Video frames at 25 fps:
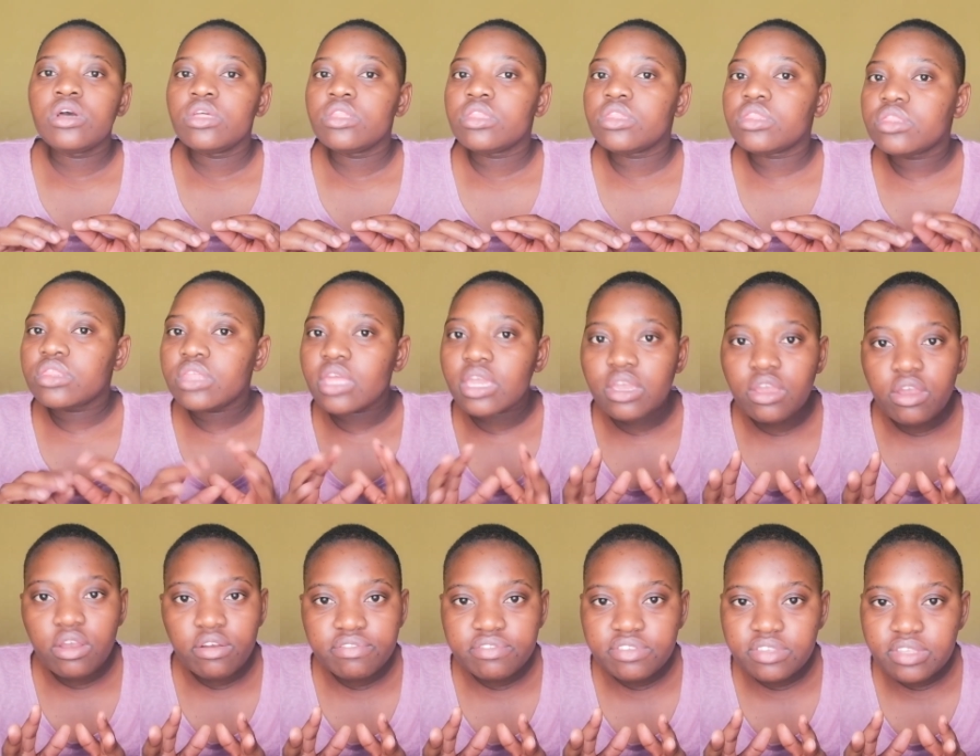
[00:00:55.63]

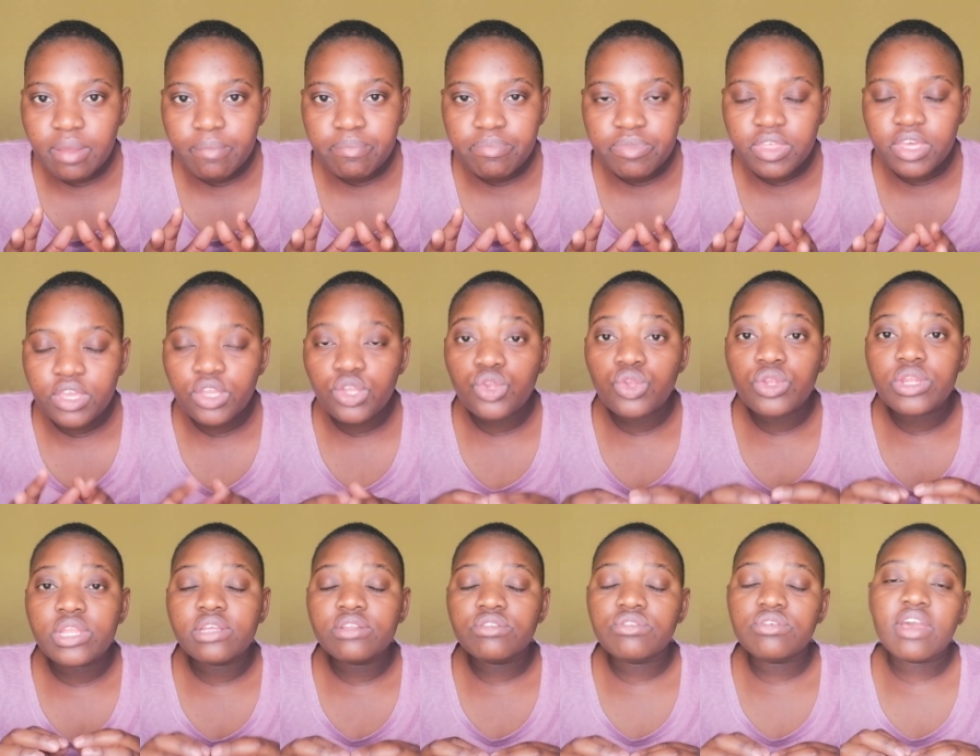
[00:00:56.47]
think of something. You
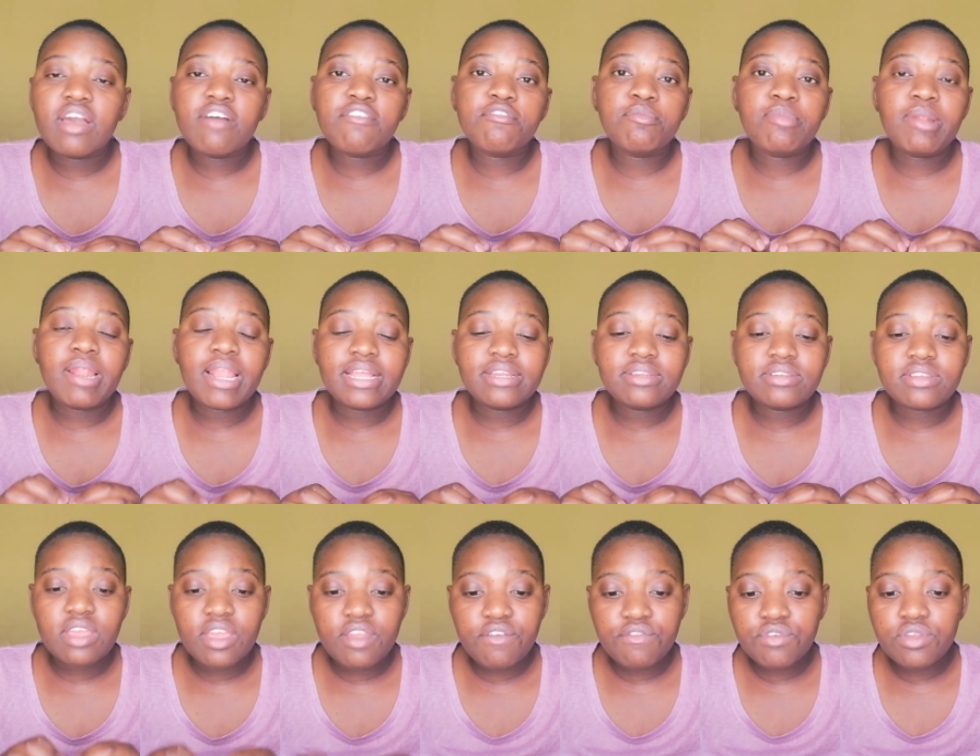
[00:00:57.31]
need to have planned
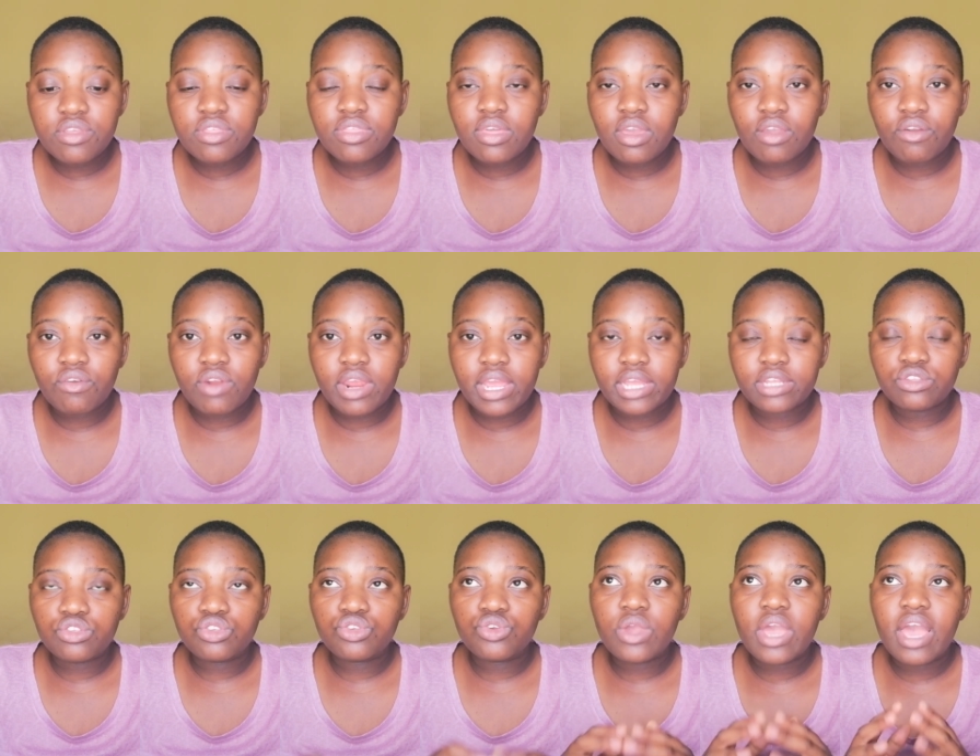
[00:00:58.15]
everything,
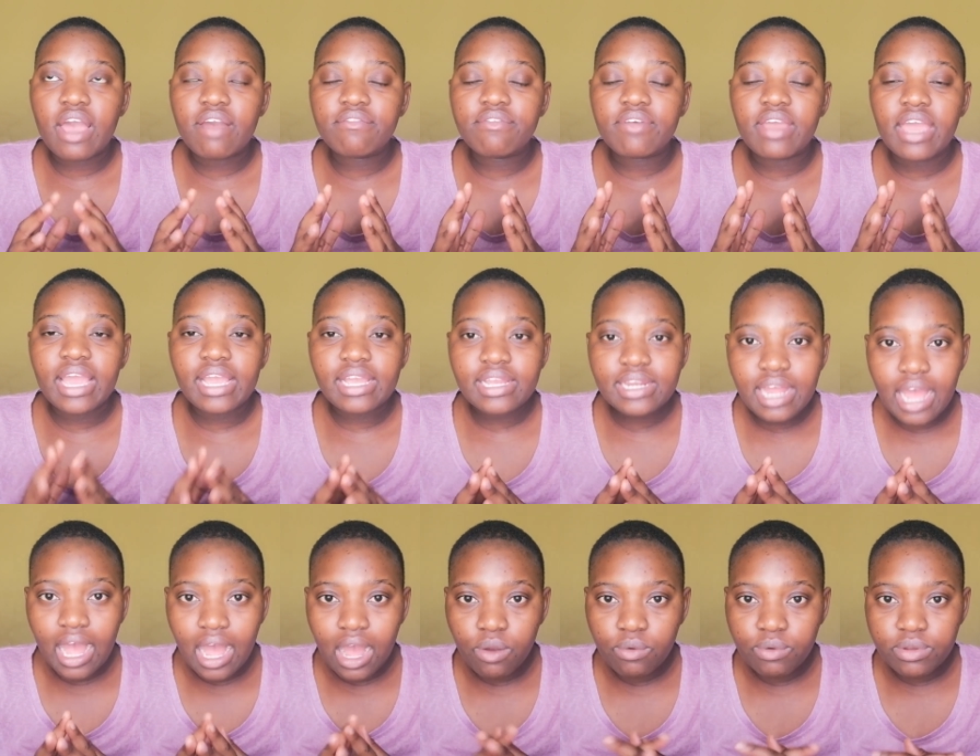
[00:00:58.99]
right? You have 8
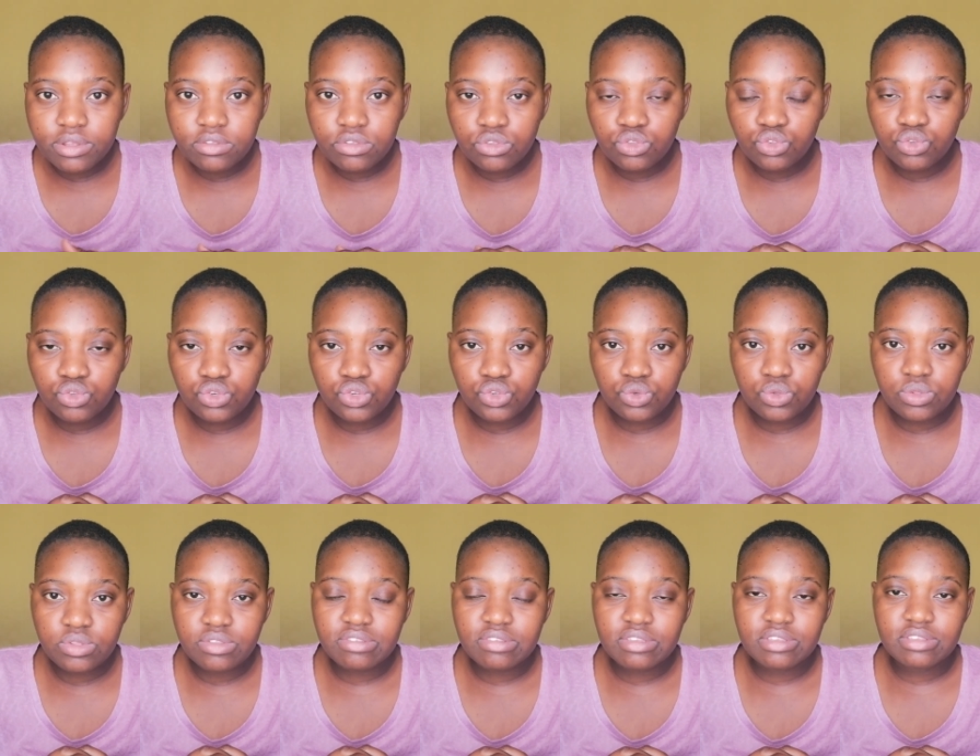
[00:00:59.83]
hours to do
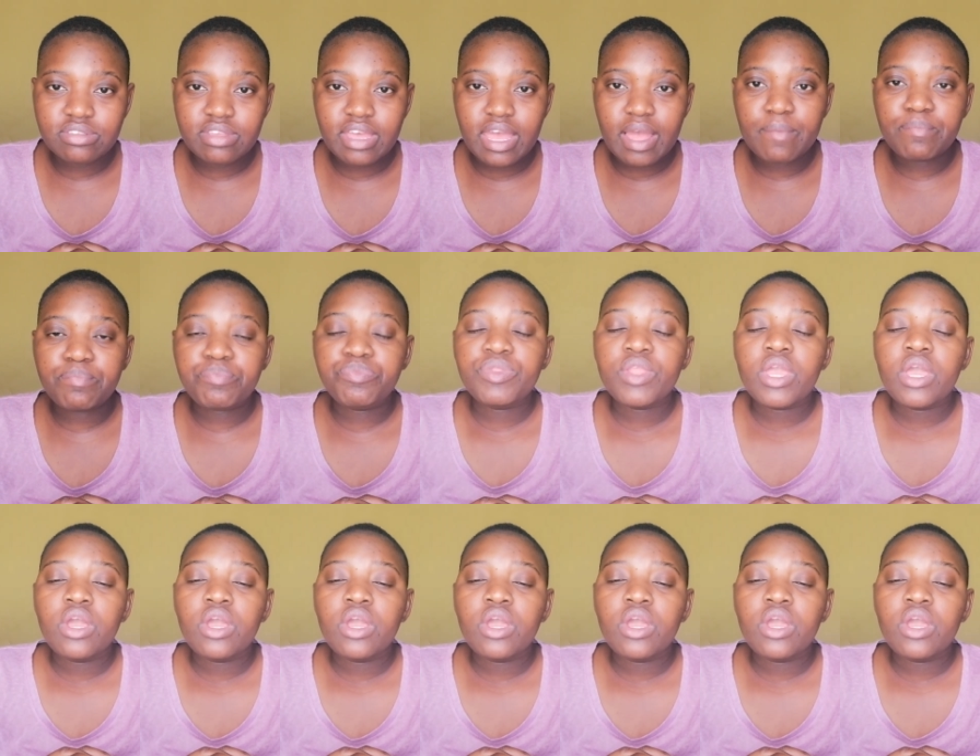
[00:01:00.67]
this exam.